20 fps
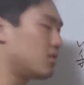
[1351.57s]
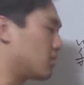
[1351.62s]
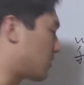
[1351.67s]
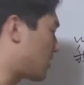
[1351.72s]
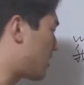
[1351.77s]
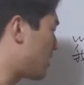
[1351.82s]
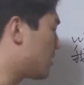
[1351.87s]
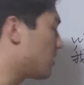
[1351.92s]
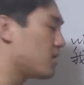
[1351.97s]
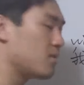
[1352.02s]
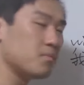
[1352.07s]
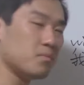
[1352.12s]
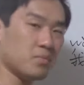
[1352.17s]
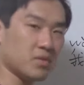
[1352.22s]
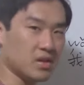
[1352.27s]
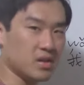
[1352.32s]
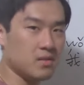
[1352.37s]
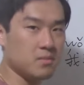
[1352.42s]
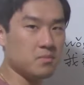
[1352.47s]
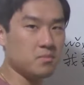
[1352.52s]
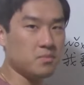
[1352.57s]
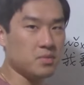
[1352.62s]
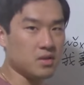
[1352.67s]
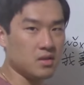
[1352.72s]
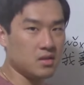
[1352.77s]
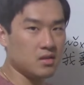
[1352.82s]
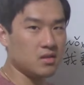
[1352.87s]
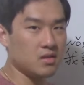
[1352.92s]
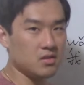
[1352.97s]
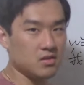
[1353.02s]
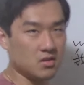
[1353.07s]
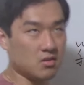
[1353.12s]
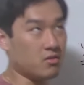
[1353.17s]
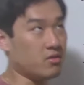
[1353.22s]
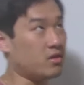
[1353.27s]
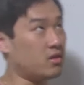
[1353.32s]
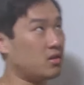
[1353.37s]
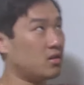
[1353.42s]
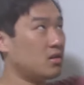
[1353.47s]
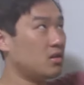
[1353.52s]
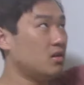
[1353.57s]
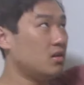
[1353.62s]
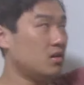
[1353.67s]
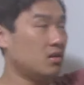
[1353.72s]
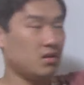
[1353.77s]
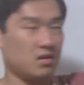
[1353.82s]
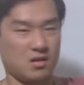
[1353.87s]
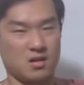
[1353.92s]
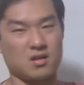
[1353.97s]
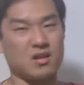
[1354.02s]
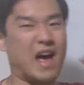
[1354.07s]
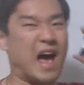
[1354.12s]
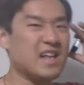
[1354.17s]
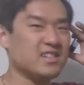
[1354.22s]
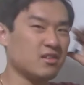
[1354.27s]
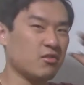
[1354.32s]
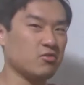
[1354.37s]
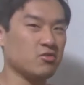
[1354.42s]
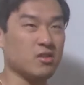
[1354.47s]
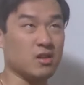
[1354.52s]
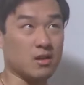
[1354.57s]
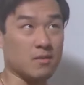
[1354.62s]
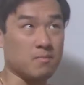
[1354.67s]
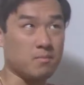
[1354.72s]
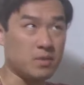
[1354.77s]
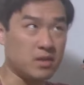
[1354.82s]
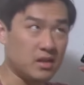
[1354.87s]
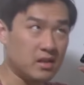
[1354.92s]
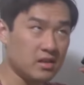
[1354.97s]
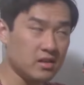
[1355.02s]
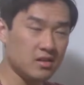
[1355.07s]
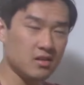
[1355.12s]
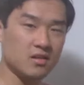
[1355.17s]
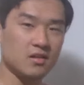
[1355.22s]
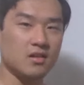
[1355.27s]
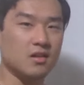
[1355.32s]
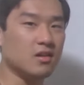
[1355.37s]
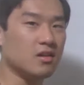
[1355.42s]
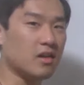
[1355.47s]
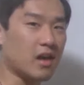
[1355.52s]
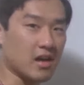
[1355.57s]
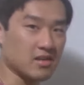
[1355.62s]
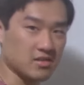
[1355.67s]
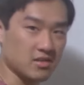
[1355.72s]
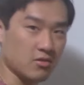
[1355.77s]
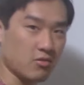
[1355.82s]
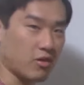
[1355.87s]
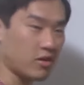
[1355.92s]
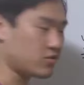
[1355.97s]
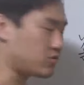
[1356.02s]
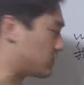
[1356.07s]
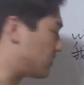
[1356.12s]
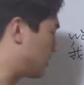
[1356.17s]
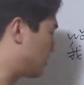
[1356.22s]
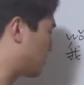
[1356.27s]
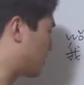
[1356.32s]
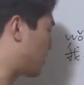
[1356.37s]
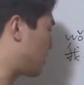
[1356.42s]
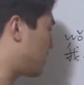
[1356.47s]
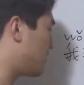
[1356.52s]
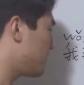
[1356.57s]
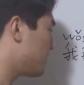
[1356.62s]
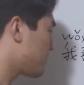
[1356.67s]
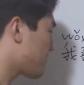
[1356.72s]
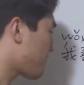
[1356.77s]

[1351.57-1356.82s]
Okay? B, B, it's going, I'm asking like a B, asking question, okay?